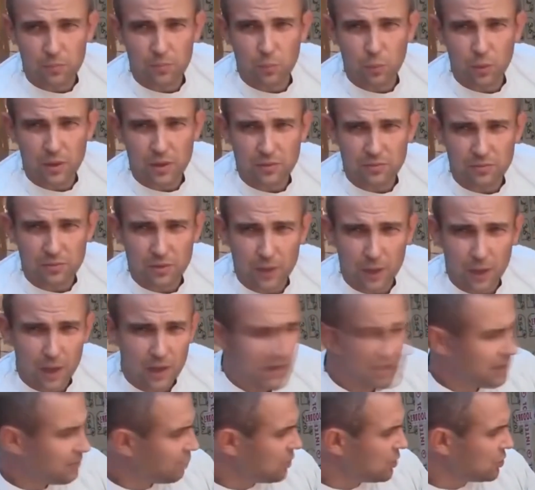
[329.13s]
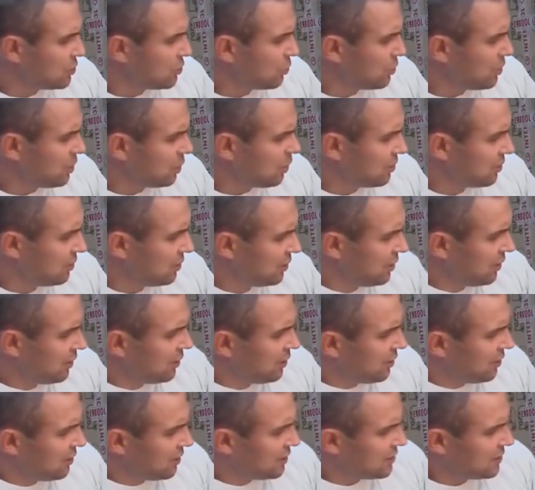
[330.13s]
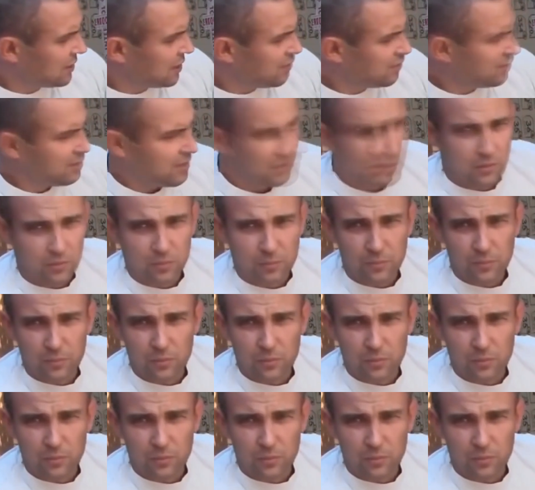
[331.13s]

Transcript: When filling, the valve is closed,